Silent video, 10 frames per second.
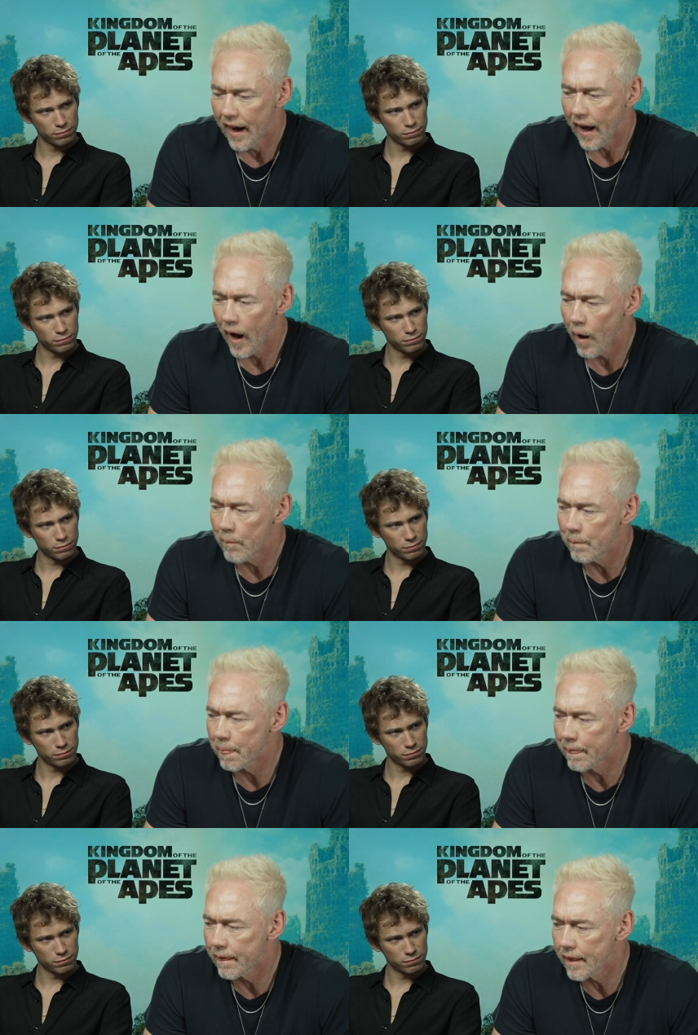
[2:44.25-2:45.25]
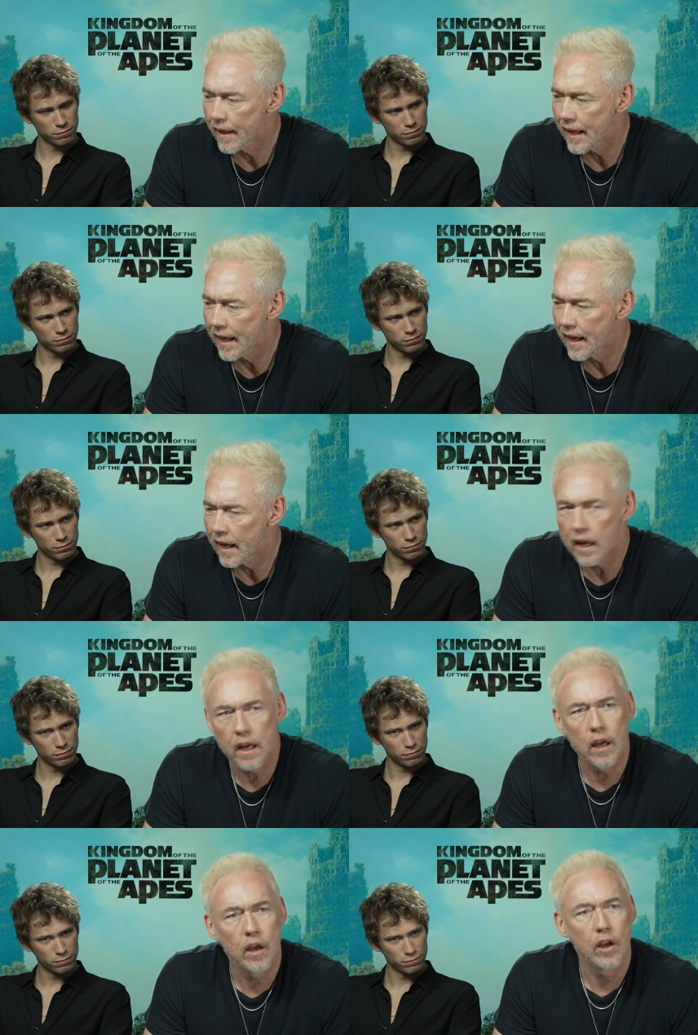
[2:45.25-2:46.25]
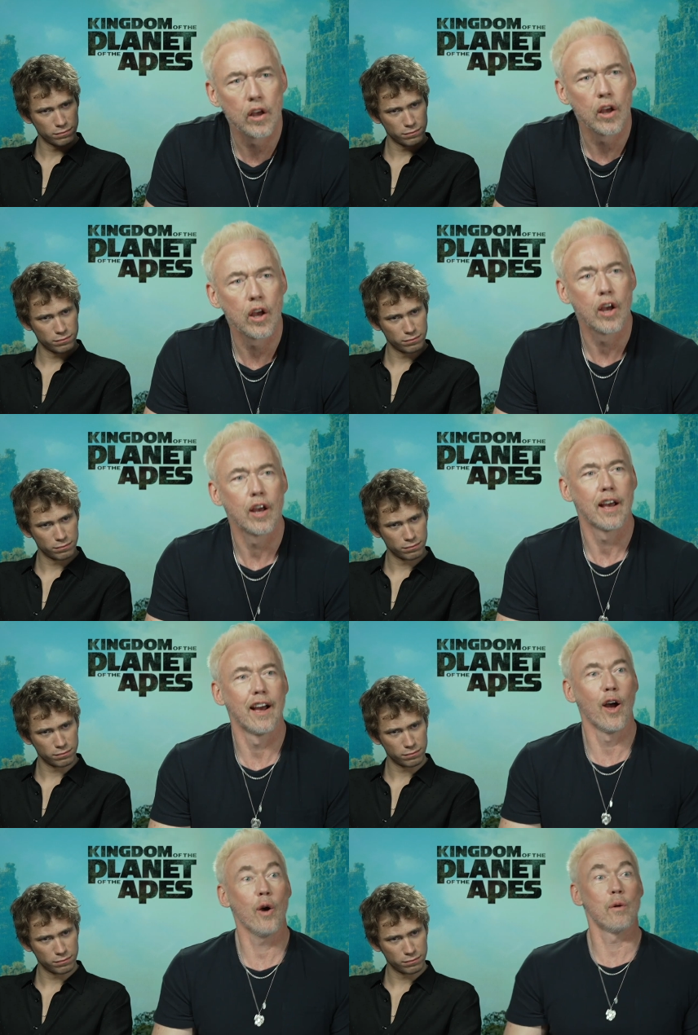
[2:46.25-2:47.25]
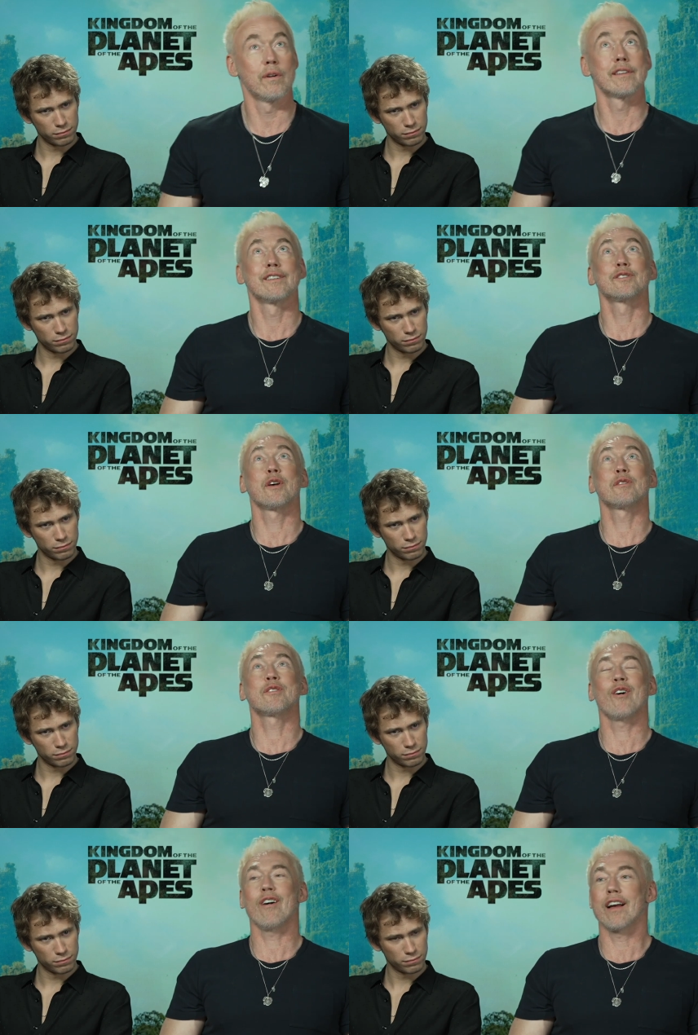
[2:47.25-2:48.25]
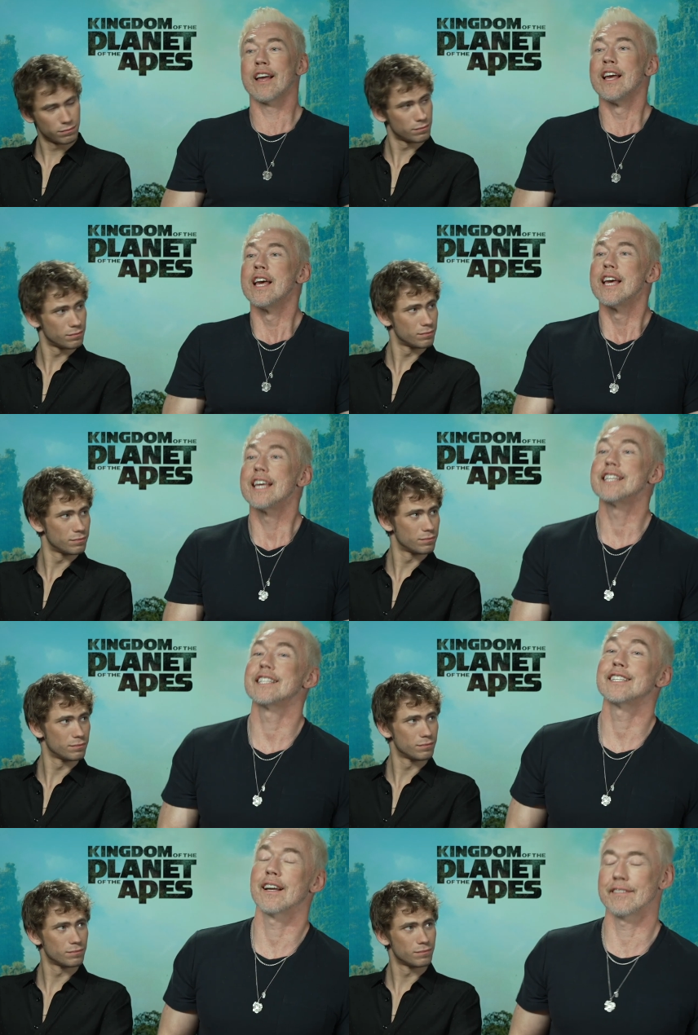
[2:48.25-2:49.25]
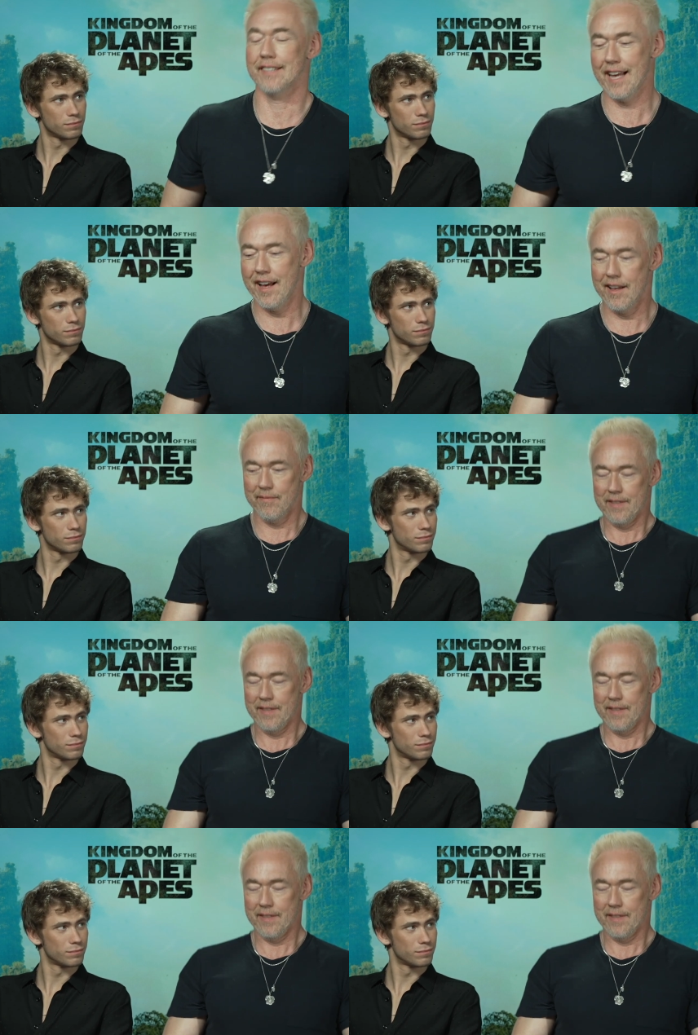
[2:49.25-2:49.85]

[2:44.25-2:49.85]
Speaker 1: Um, so sorry, you're off mic. Oh, yeah, so sorry. sorry. He's in, uh,